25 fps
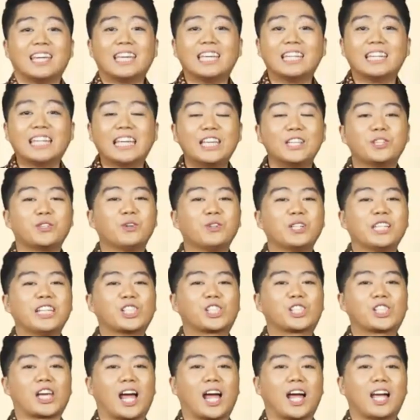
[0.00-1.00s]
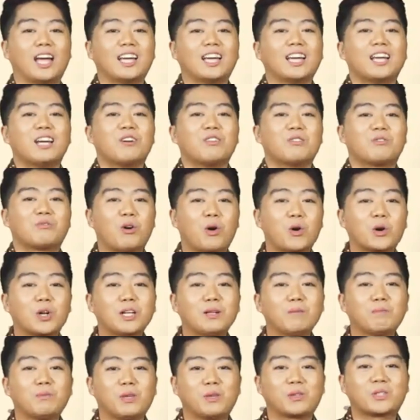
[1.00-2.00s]
In Indonesia,
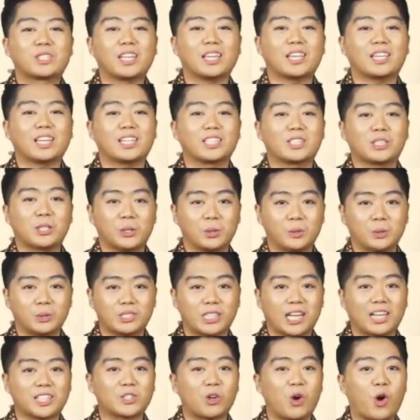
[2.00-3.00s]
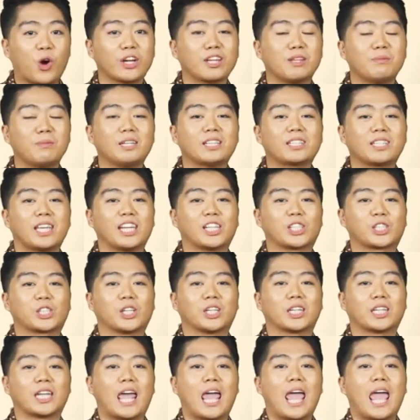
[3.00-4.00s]
vocal music is used as
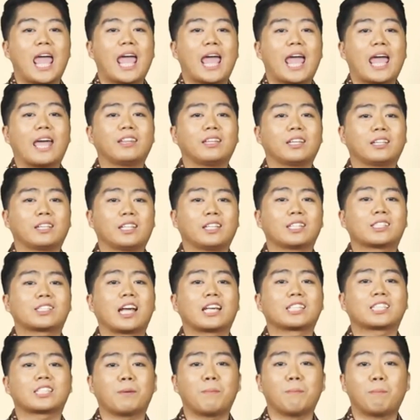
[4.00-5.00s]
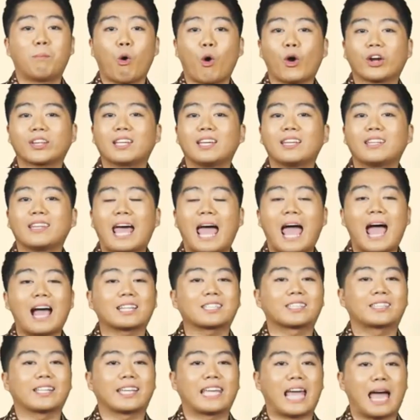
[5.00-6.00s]
ornamentation and it is as important
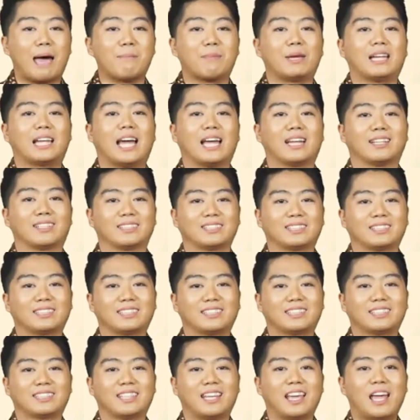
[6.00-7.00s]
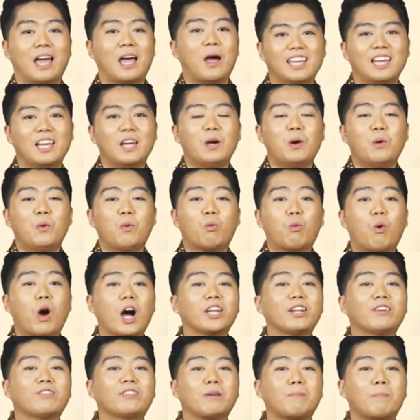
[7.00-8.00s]
as the gamelan.
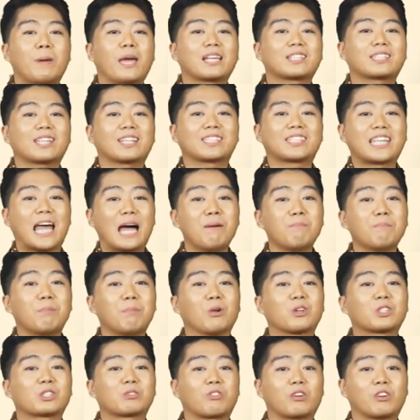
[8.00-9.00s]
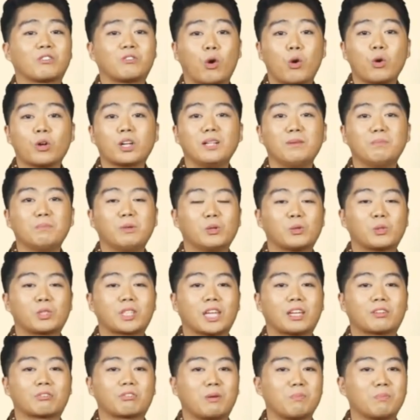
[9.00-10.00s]
One of the best examples for vocal
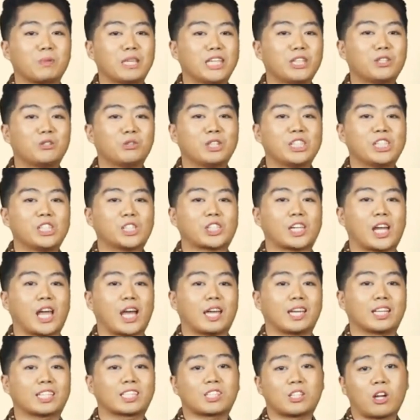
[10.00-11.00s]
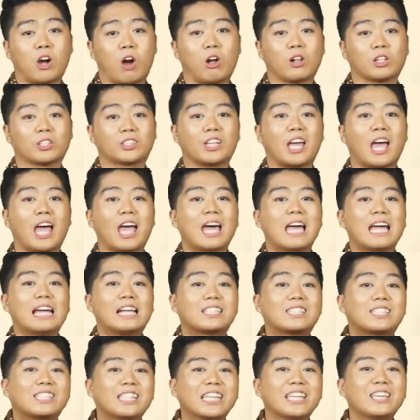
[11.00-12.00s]
music from Indonesia is called
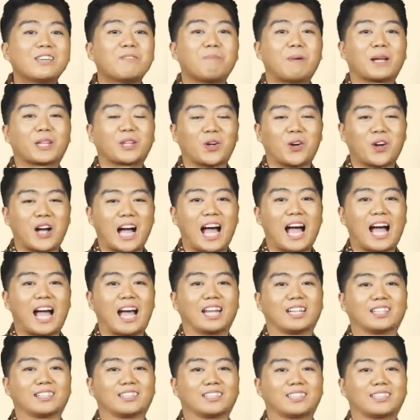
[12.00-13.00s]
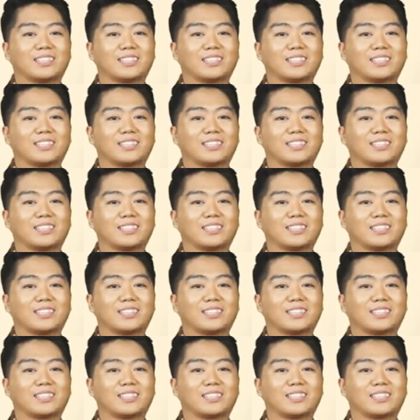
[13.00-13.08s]
Si Patokaan.